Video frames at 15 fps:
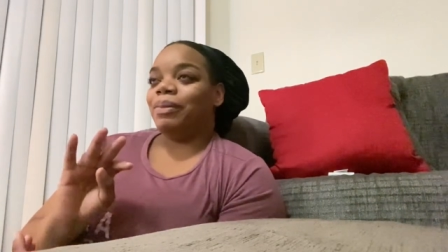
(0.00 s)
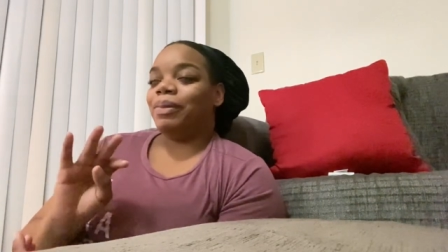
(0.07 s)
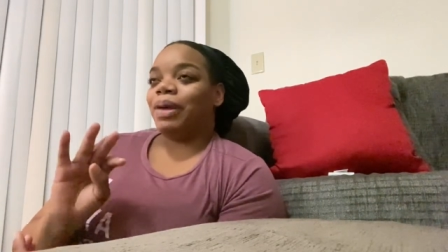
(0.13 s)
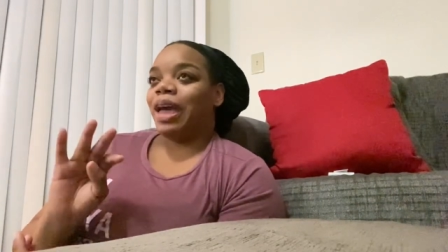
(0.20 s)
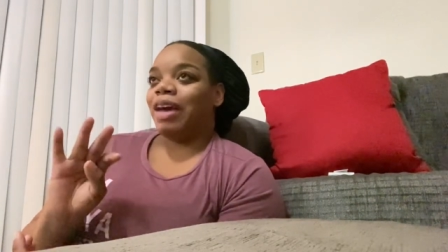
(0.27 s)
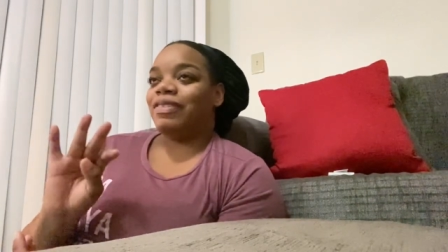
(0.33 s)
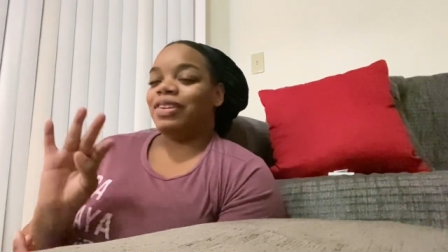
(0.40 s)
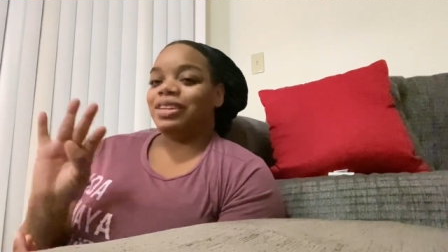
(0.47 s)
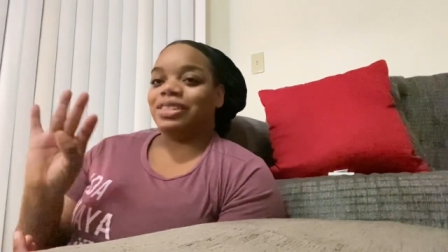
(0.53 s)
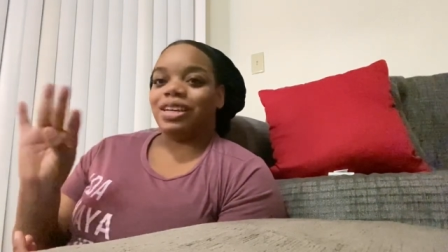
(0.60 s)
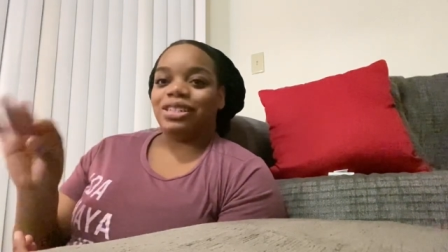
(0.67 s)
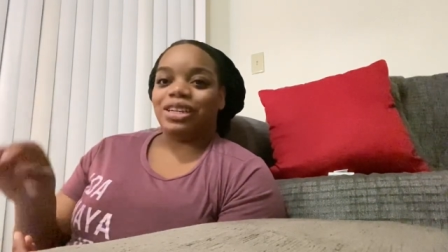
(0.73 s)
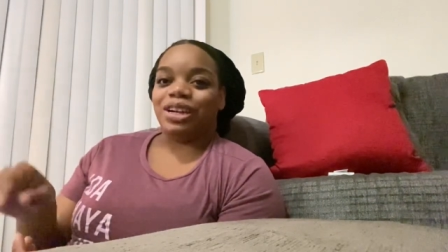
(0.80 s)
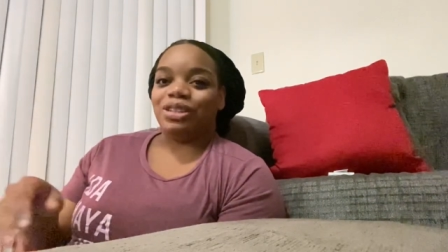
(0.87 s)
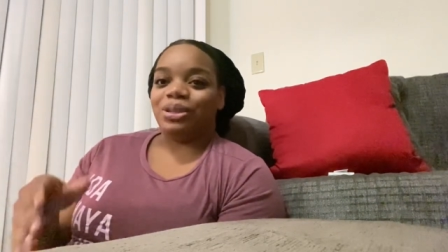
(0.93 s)
having such
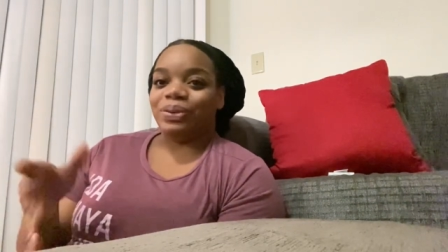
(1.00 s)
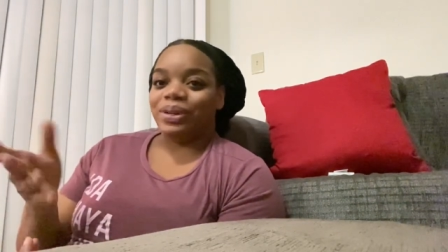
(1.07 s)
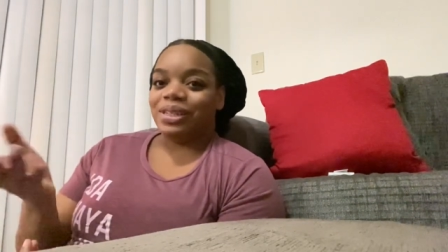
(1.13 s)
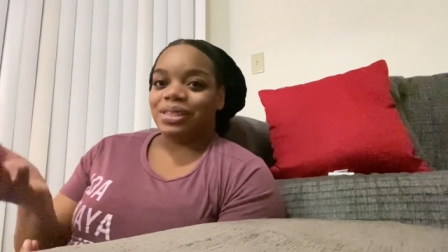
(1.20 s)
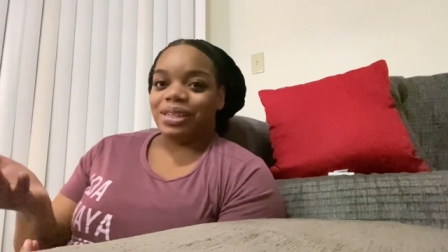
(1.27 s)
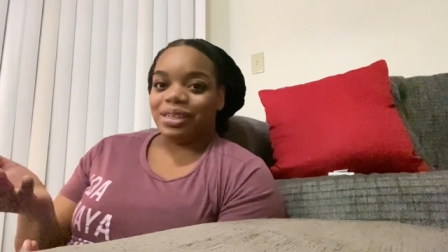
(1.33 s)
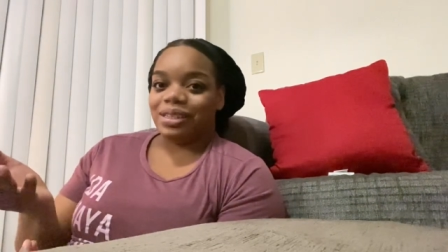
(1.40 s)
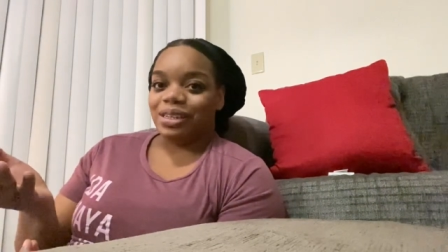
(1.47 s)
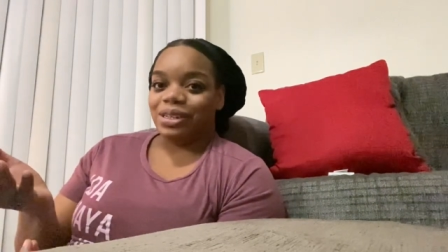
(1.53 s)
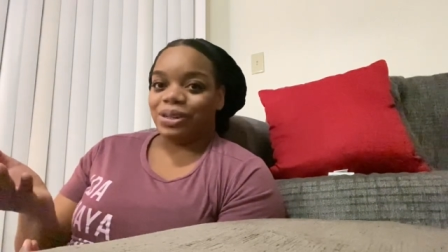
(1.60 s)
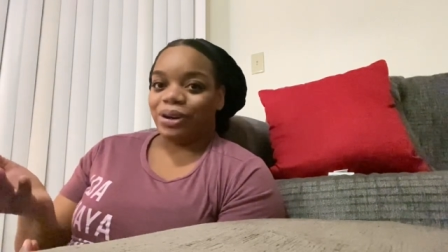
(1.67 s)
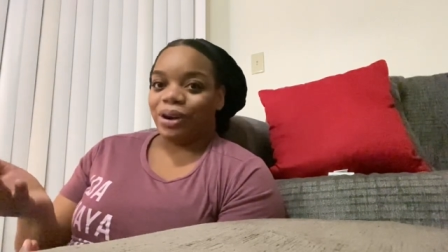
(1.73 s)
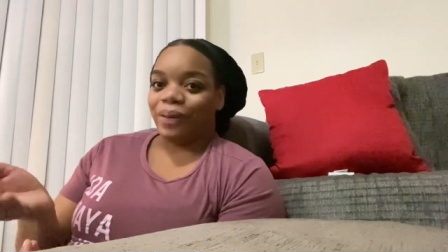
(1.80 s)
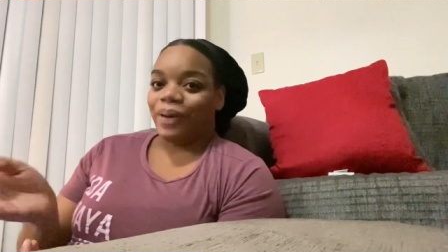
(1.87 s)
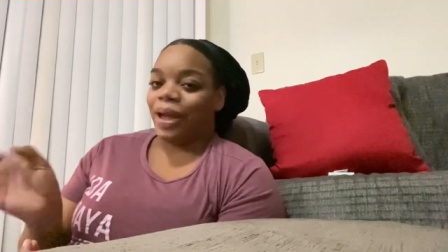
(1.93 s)
a 360
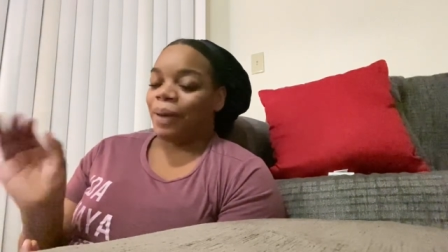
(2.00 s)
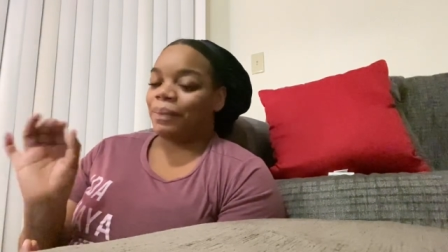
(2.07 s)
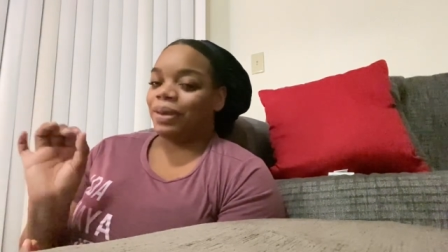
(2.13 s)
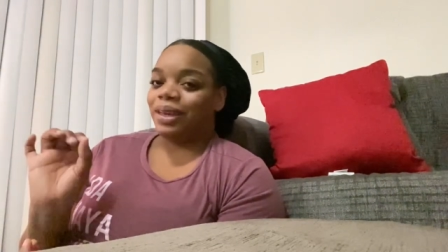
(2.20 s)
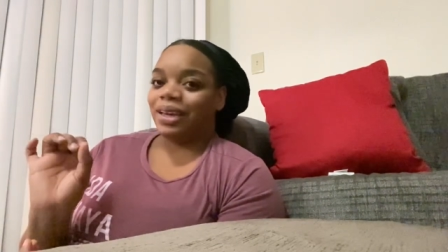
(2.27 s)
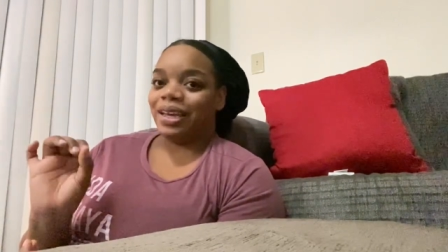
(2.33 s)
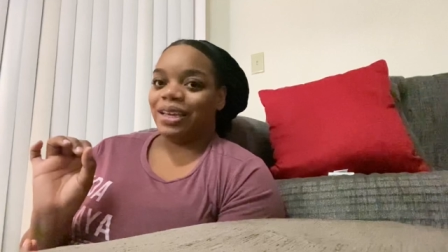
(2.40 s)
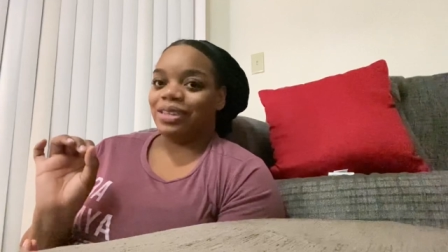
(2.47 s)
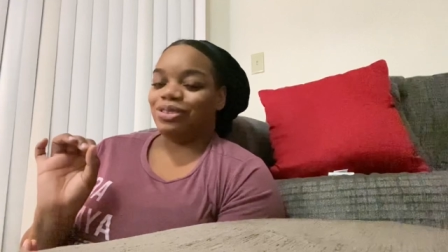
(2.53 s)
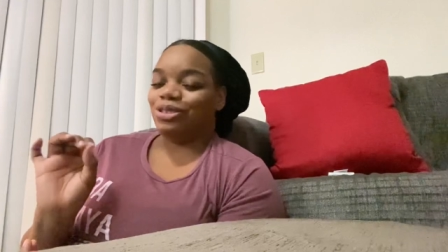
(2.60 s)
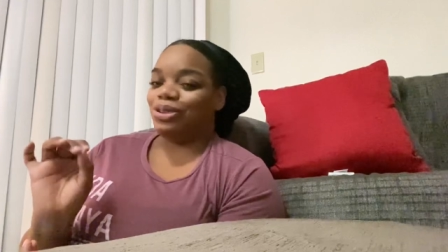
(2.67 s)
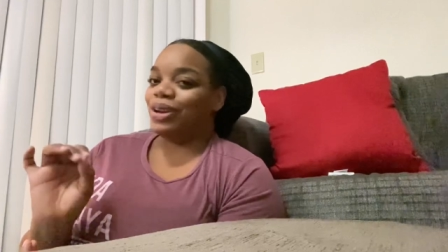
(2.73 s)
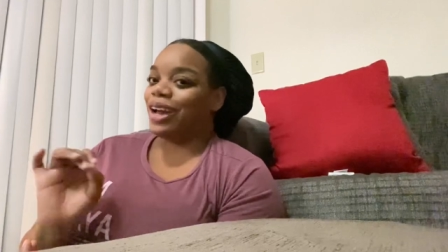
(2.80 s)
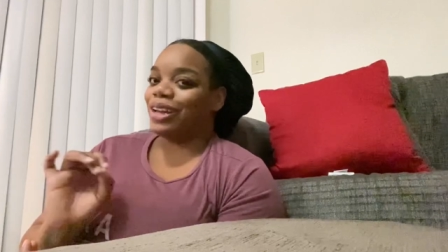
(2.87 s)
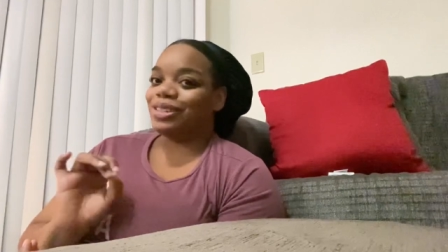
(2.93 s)
turnaround because you
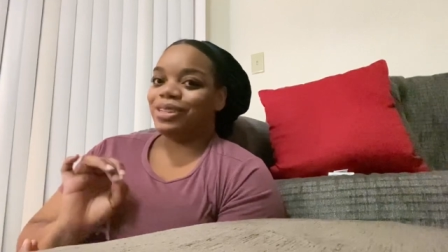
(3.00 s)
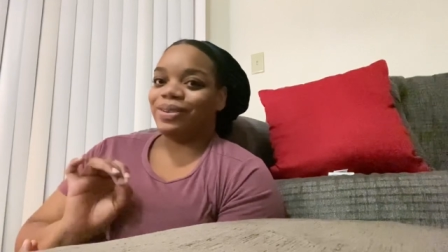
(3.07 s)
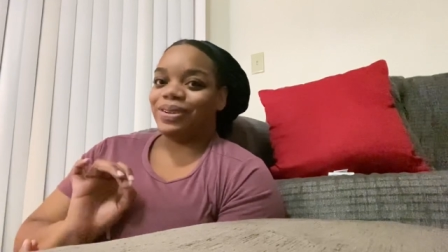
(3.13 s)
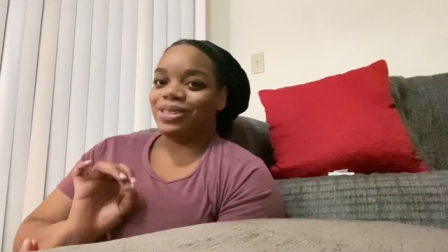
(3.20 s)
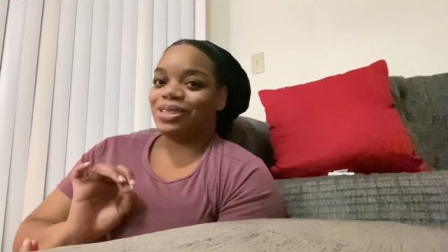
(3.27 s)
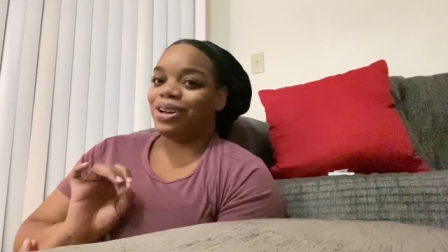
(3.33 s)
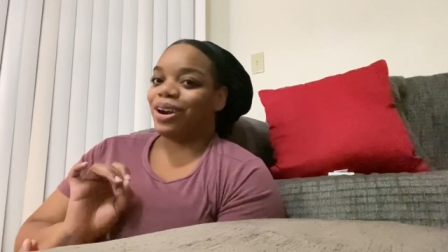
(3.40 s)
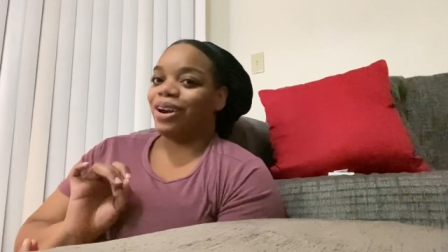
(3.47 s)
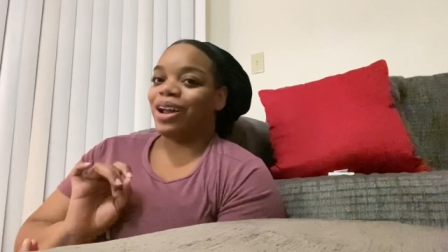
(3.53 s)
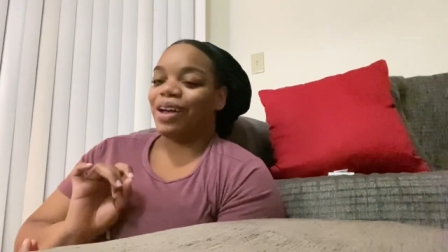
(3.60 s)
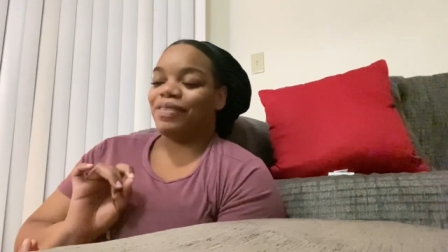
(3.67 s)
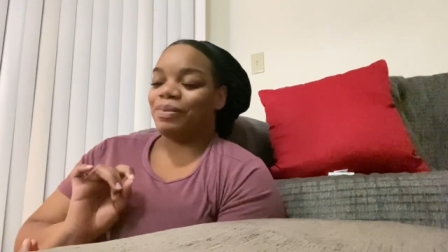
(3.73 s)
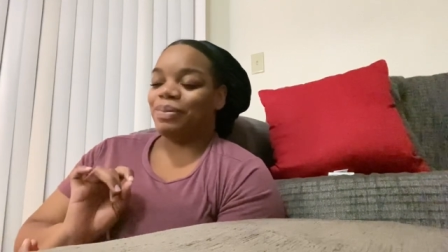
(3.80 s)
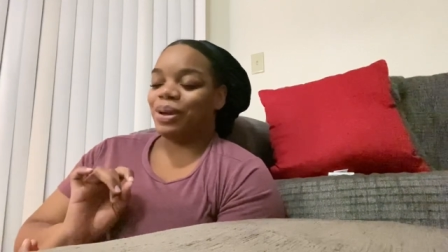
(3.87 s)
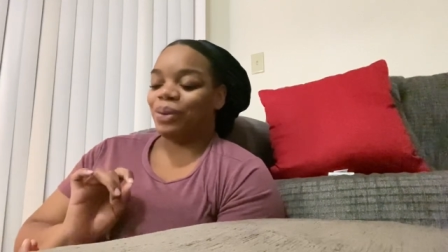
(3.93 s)
guys know it started off
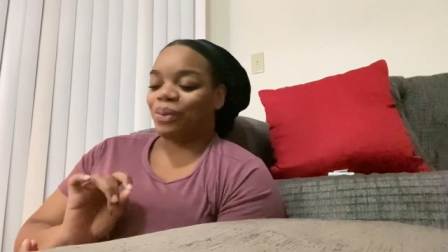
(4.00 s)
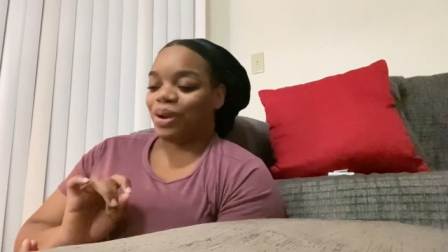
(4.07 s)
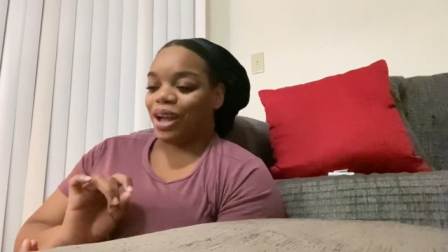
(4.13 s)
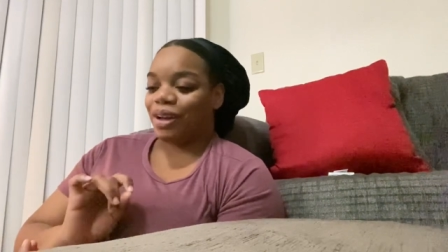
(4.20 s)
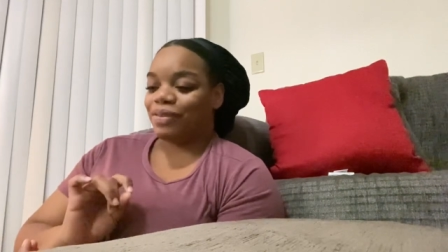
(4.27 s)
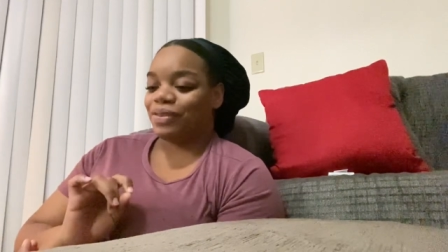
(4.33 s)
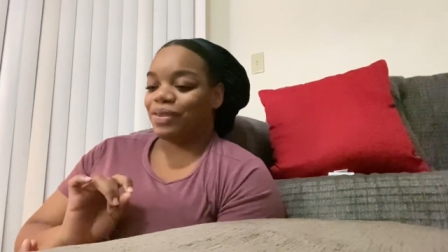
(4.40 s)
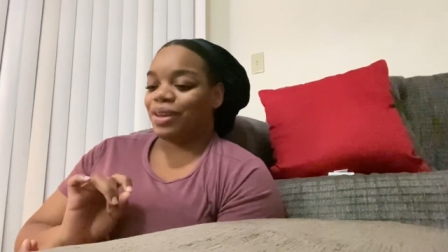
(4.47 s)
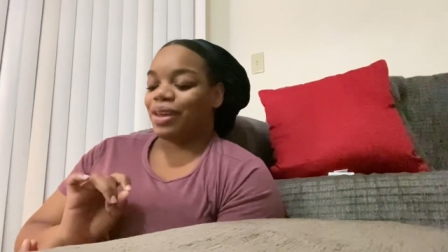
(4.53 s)
a bit rough,